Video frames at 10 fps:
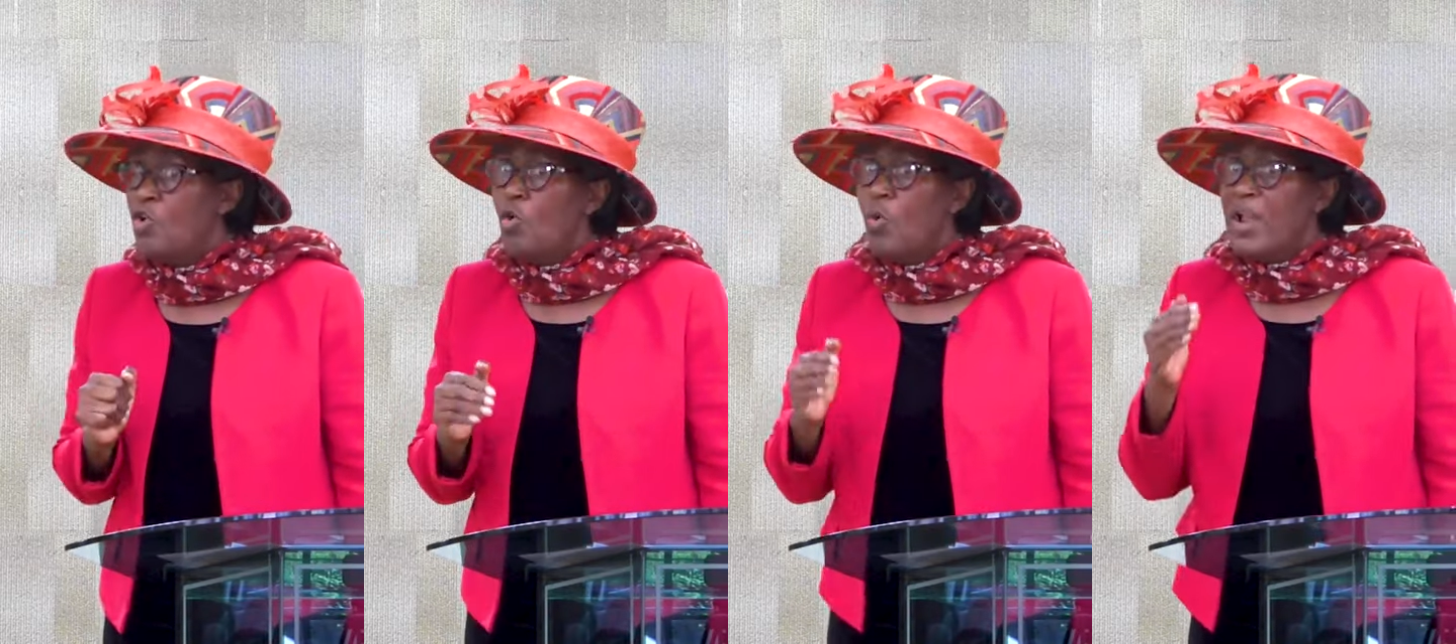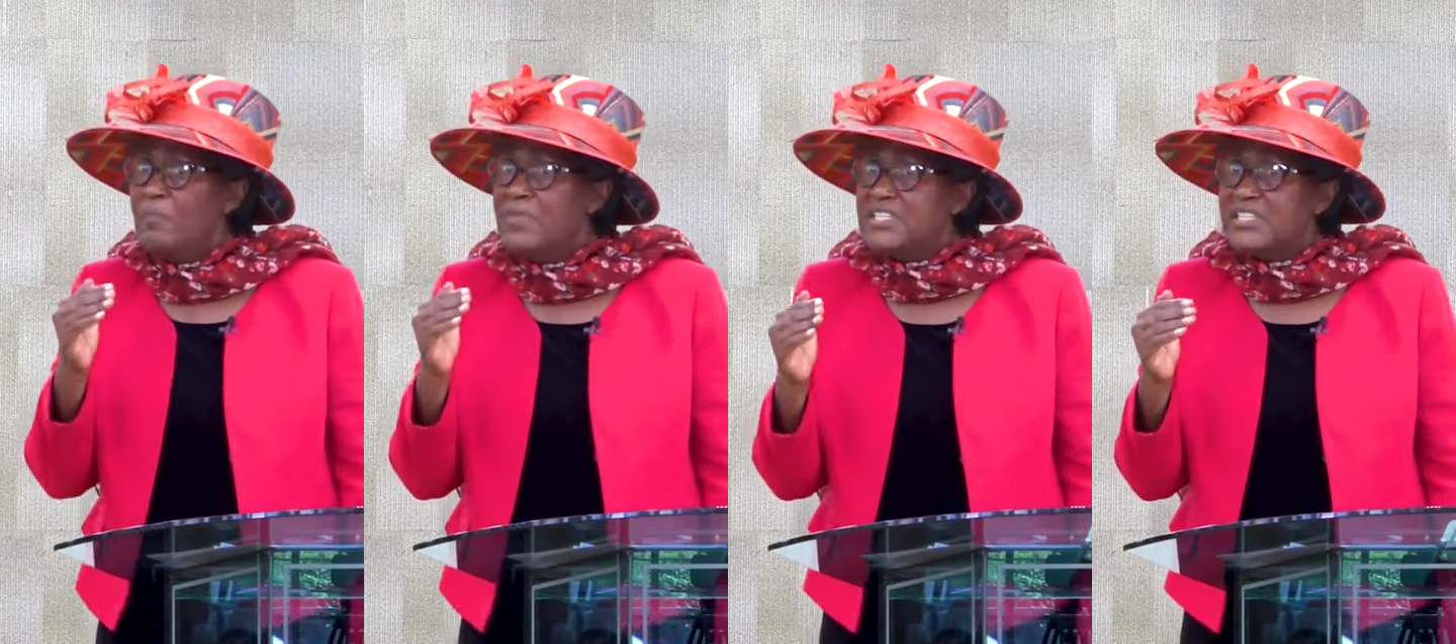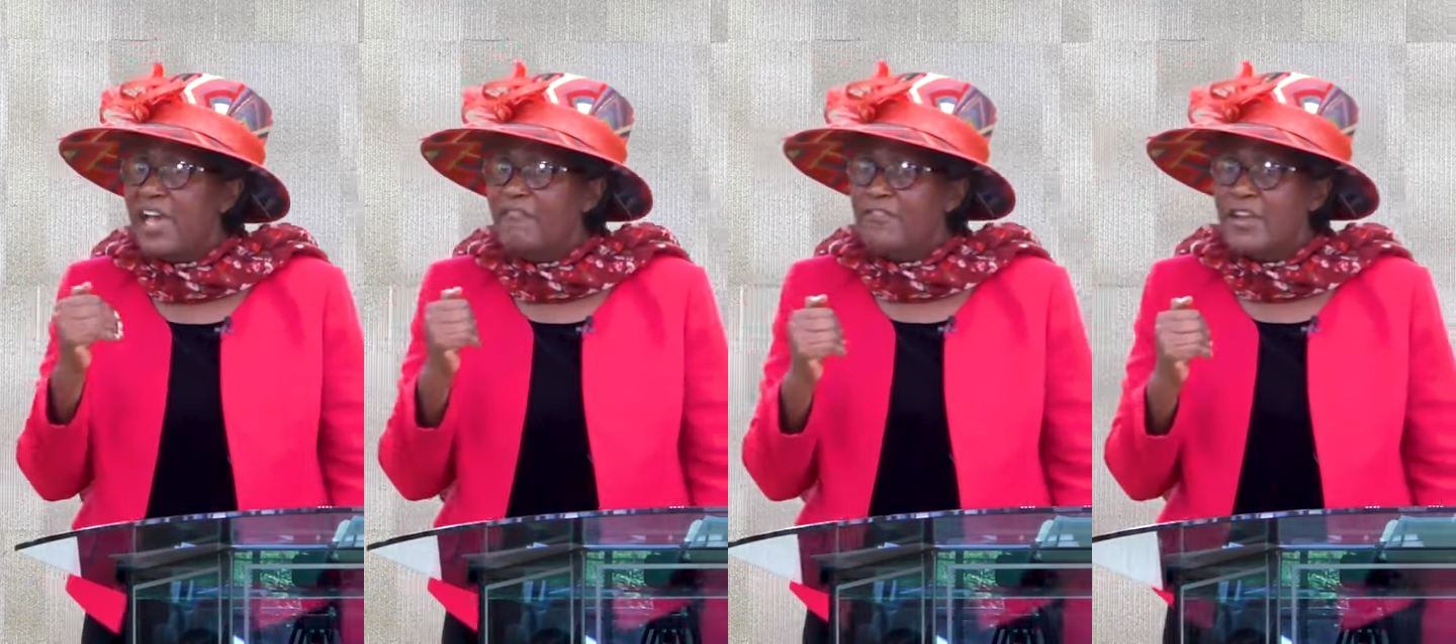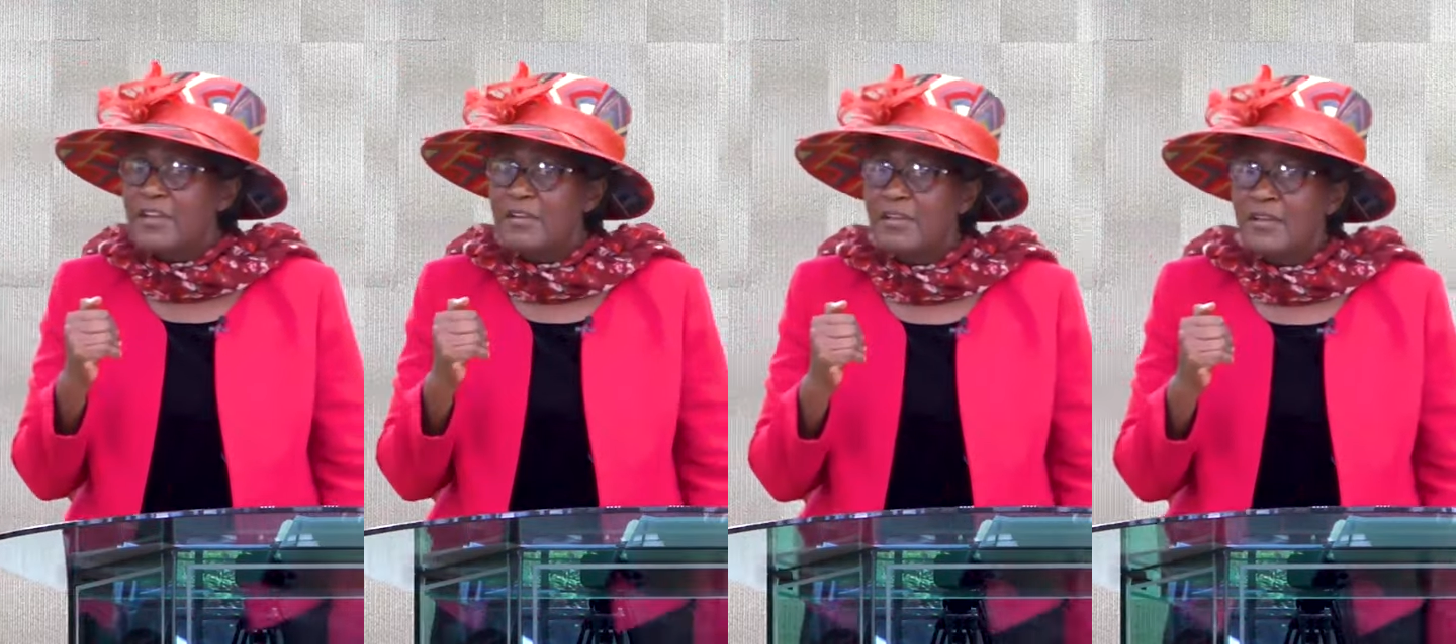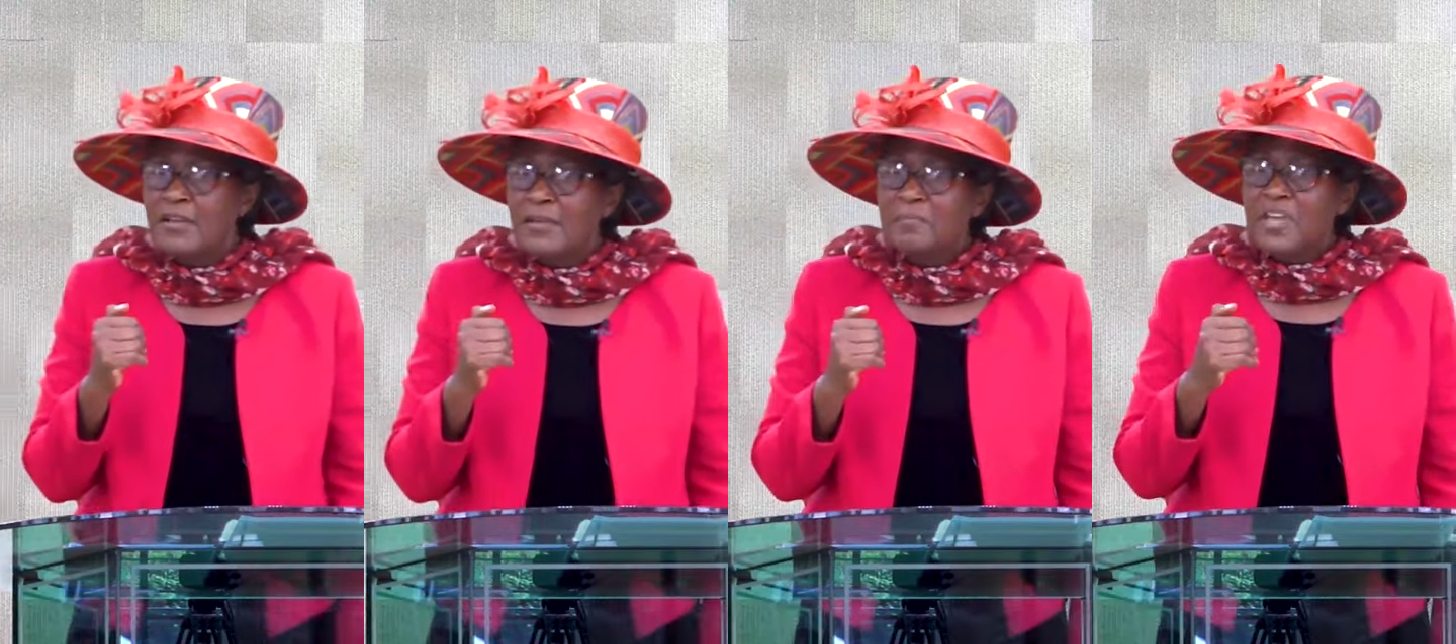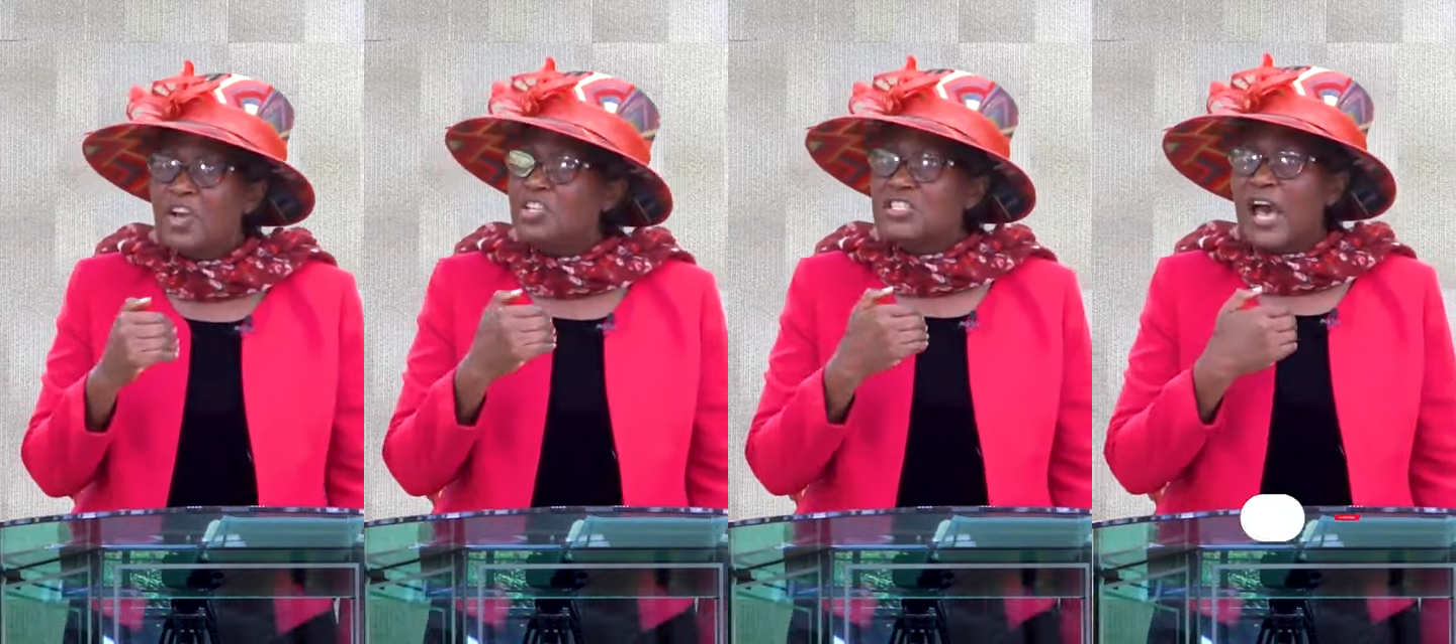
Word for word: who will miss heaven because